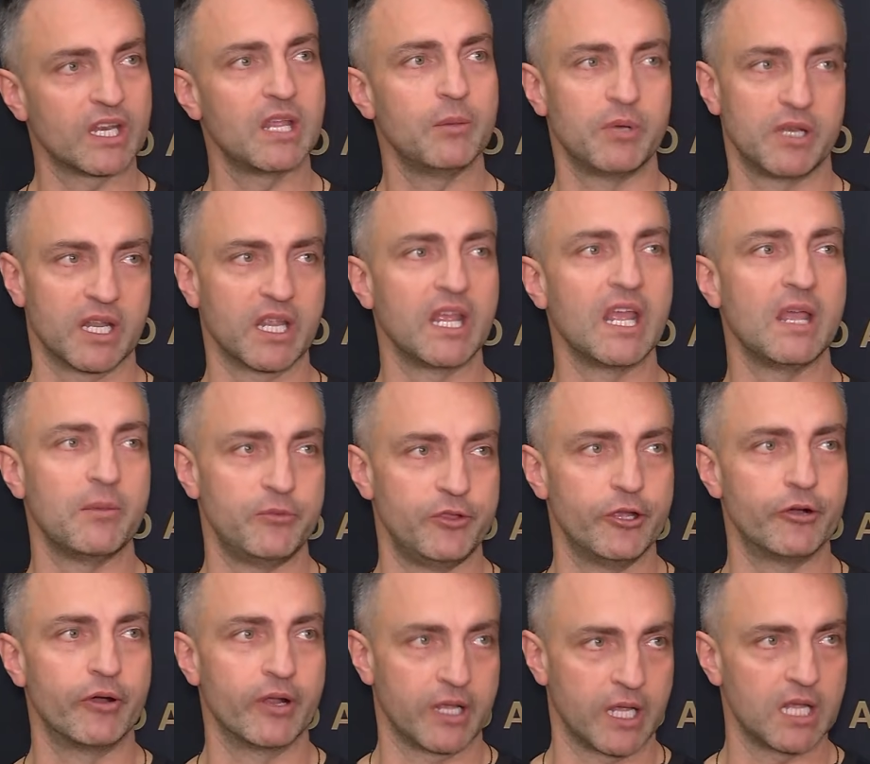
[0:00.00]
him in a game
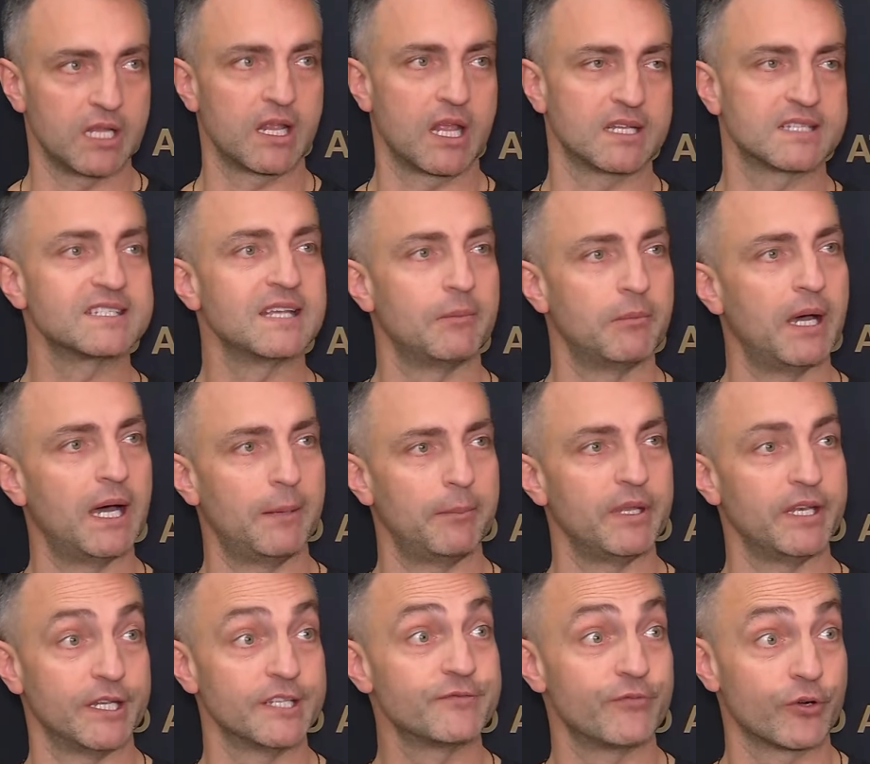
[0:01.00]
there and get some
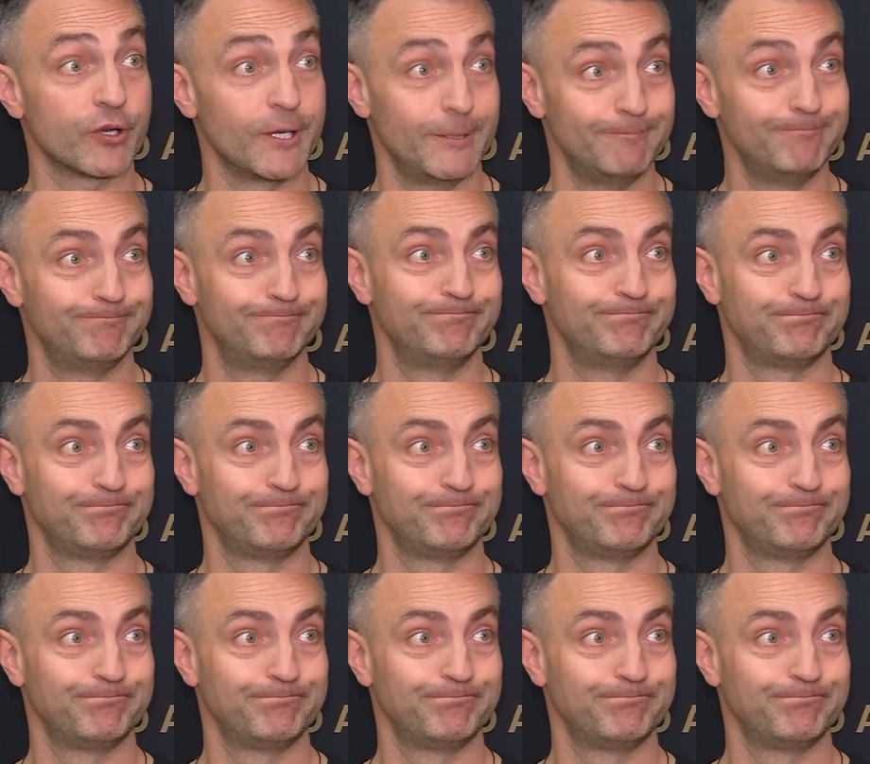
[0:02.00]
minutes for him.